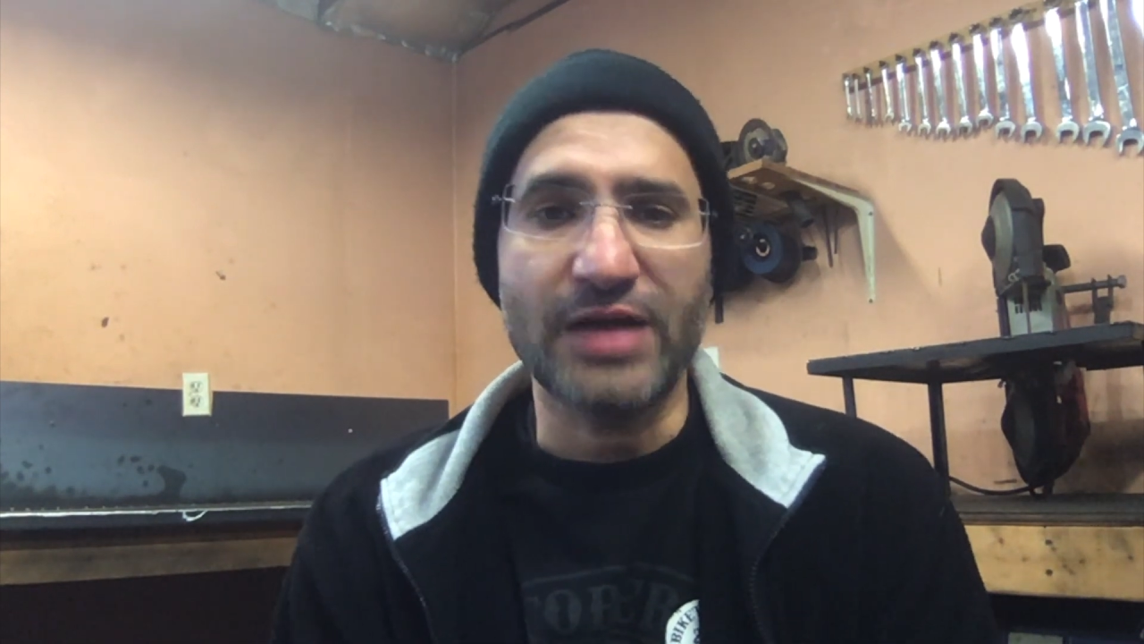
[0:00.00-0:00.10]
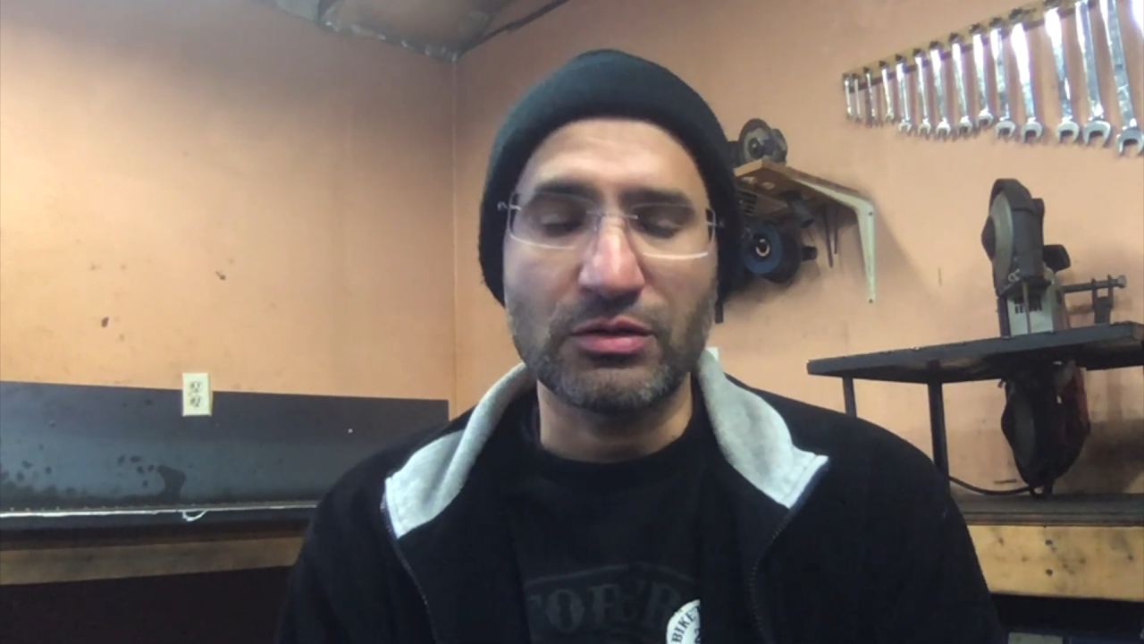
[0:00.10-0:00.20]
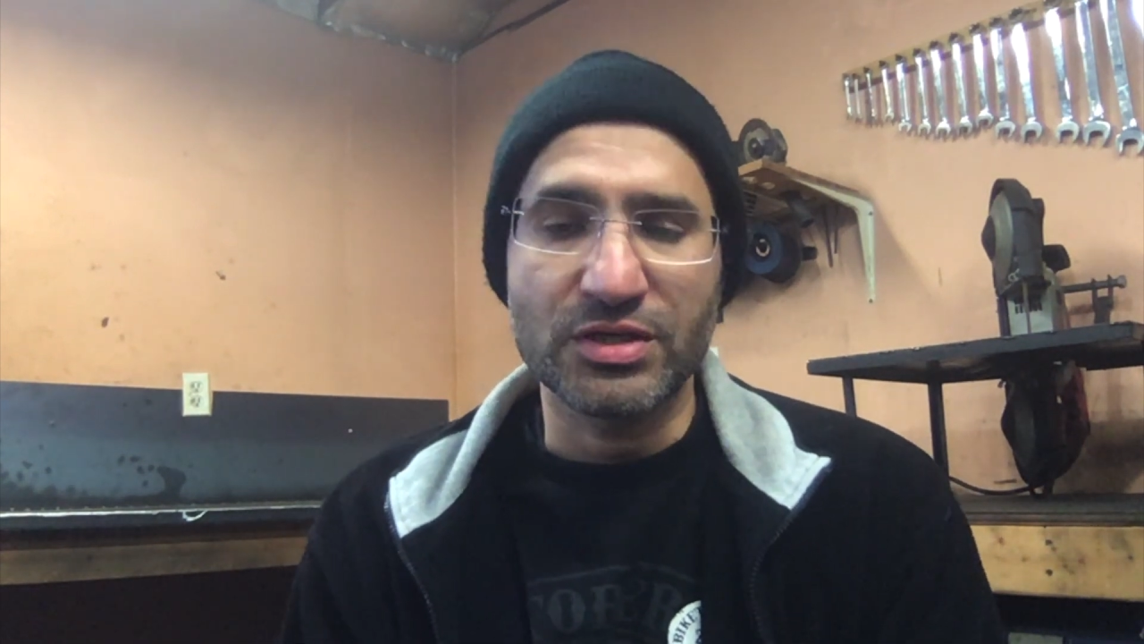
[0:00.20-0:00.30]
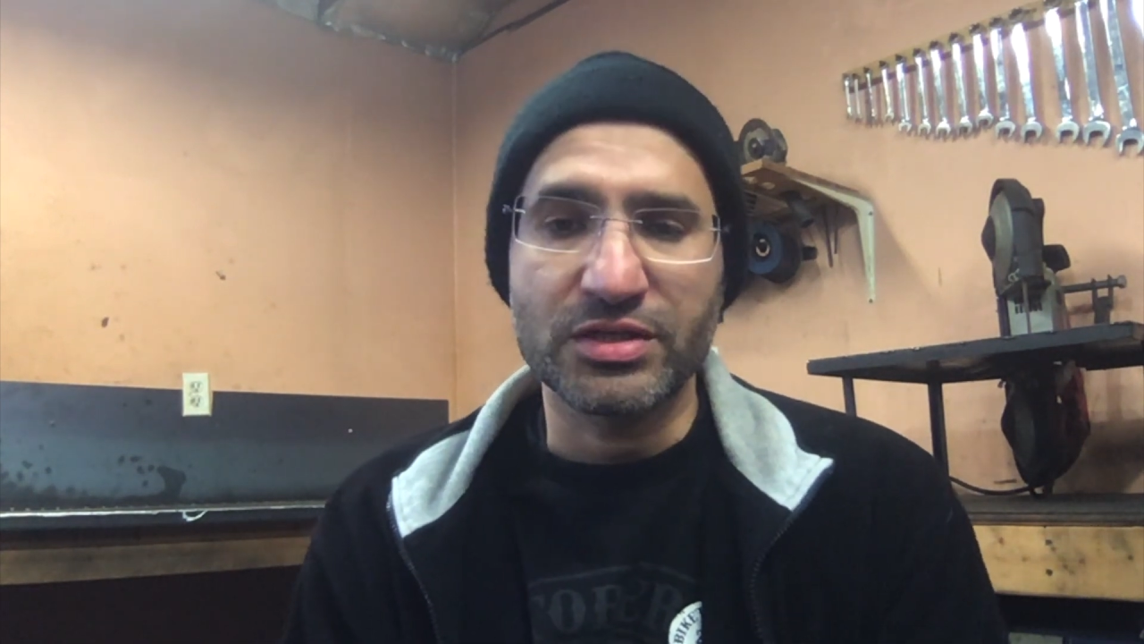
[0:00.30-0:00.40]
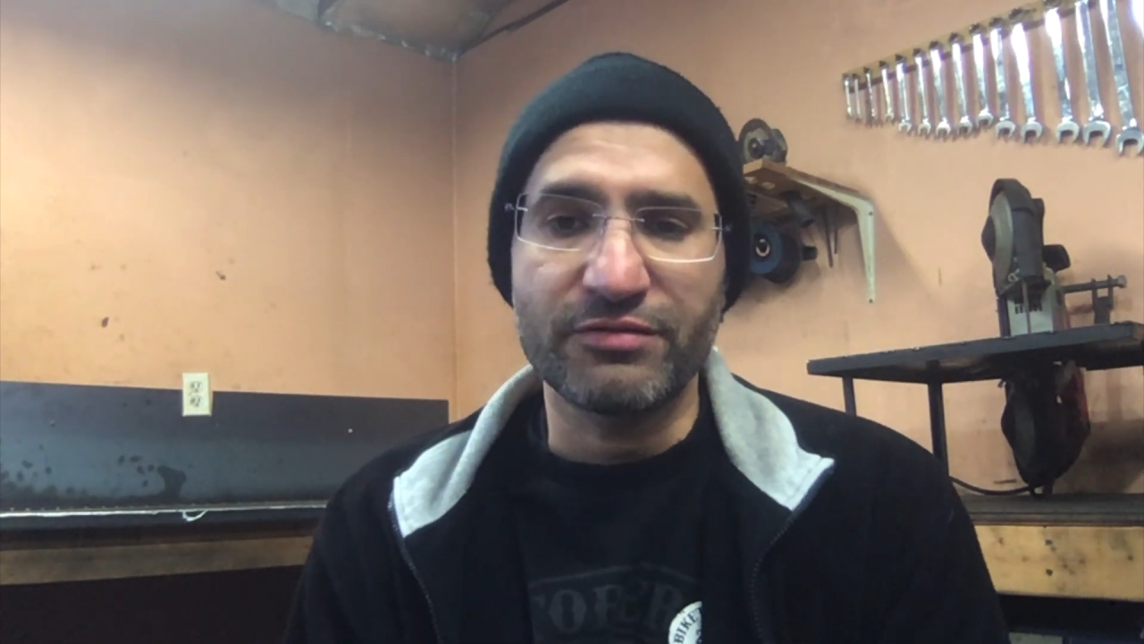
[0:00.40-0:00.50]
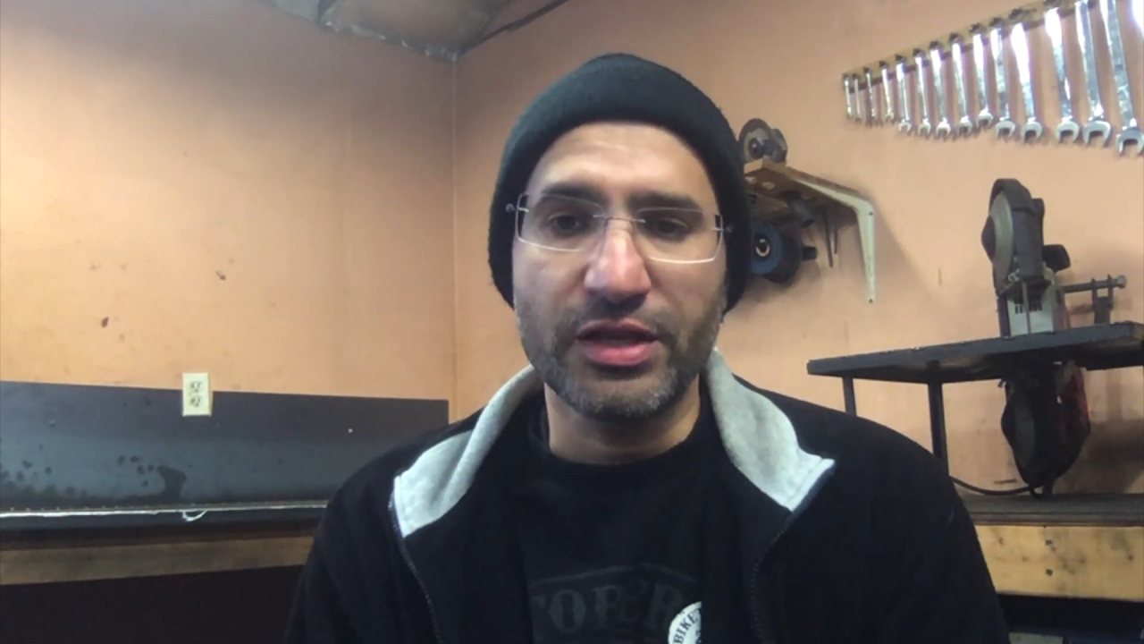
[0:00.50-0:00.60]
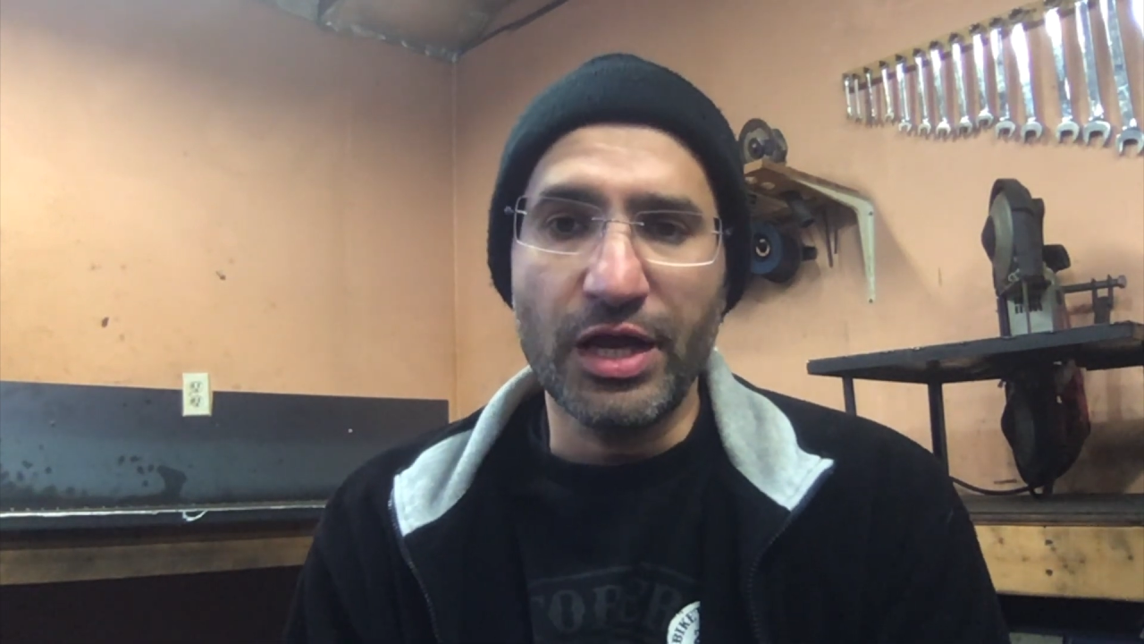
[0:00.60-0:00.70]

thousandths of an